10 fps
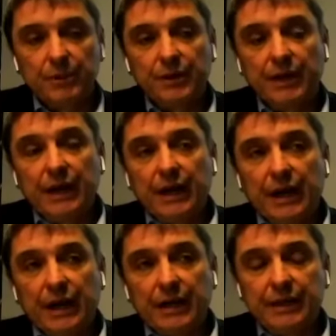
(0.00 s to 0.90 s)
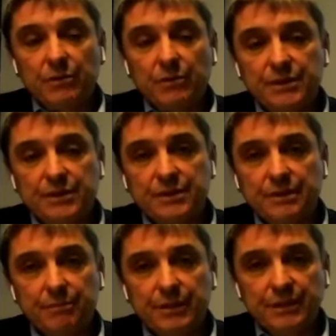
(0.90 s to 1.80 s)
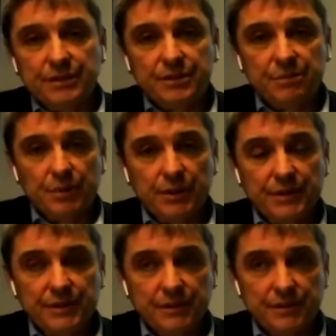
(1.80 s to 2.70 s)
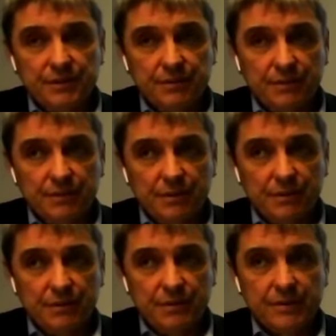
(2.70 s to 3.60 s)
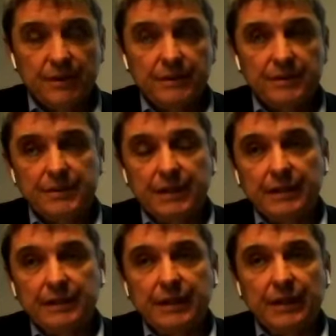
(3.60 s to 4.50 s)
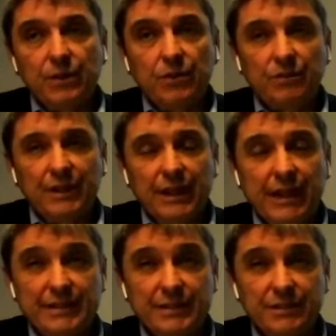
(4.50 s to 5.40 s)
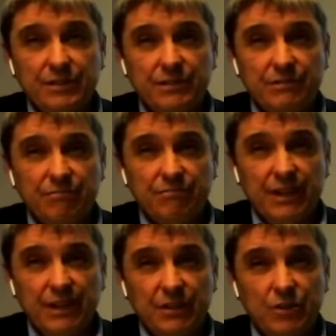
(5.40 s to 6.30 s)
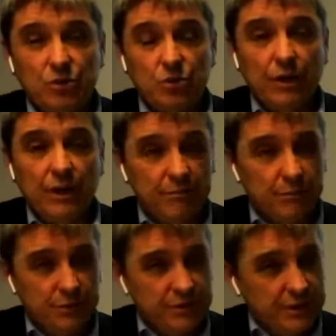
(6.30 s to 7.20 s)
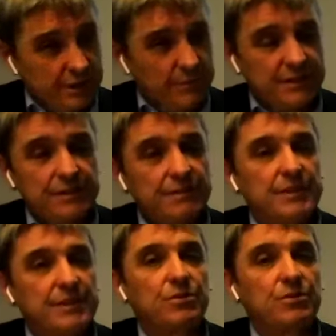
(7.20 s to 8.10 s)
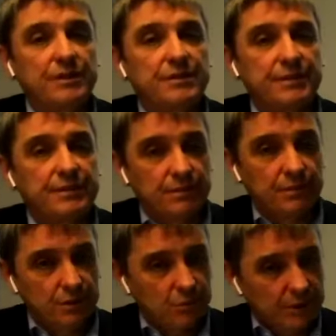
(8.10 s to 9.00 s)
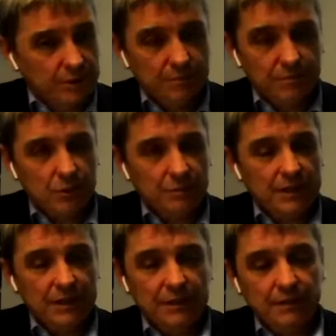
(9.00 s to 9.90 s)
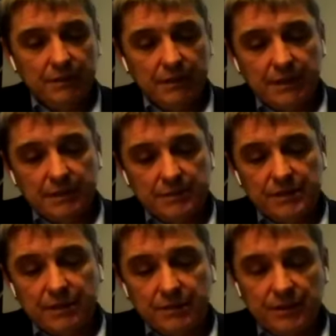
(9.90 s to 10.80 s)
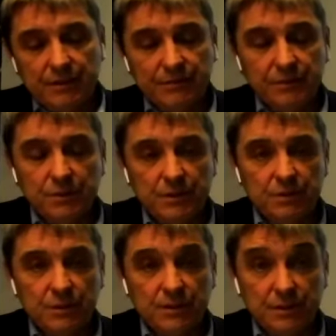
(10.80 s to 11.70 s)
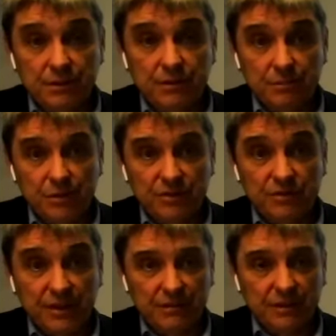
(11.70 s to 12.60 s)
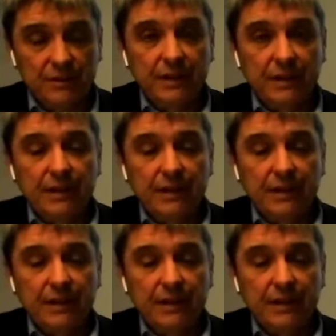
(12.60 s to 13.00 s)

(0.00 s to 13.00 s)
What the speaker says: But I think what's been surprising to us is that over the last 12 months in the midst of this crisis, you know, when many started off in 2020 talking about survival,